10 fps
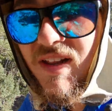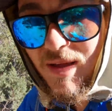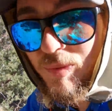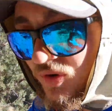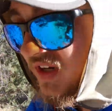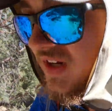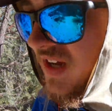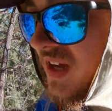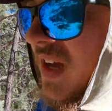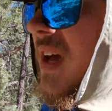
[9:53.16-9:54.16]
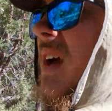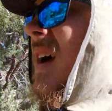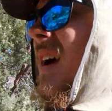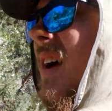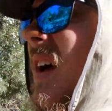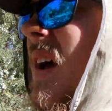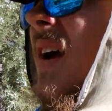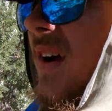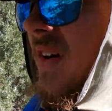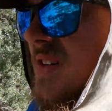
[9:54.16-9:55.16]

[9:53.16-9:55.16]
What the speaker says: me to that point, or